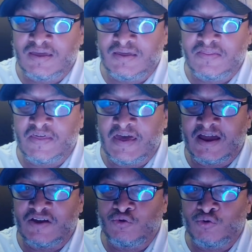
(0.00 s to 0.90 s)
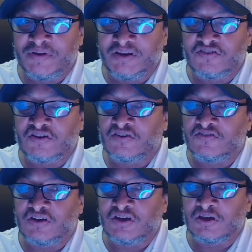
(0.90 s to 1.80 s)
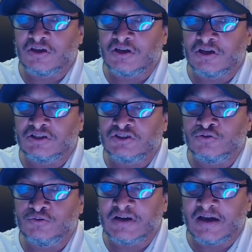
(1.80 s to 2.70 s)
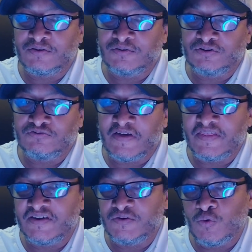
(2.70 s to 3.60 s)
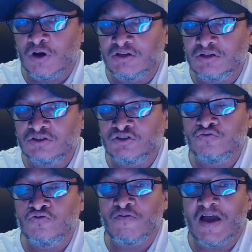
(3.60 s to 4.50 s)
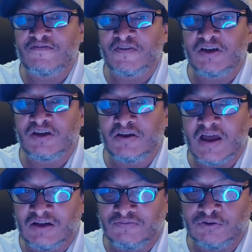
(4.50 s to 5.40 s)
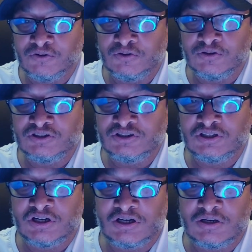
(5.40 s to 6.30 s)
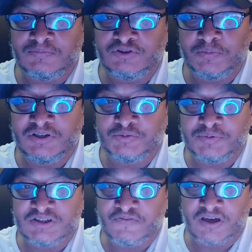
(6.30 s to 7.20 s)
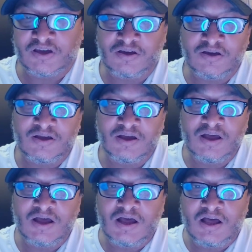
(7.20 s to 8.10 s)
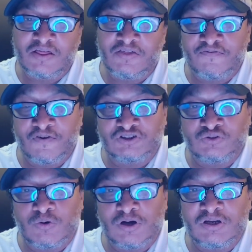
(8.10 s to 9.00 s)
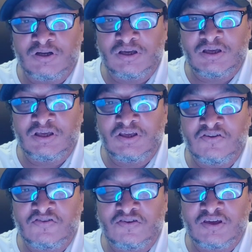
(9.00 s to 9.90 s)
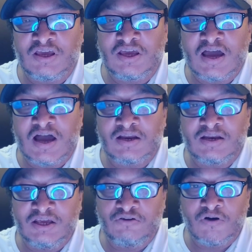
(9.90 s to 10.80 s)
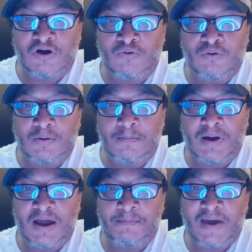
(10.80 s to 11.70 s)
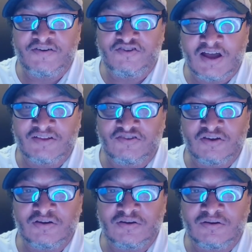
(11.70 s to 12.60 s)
in that I will be discussing two titles rather than one, two graphic novels to be specific. The first one is Incognegro by Matt Johnson,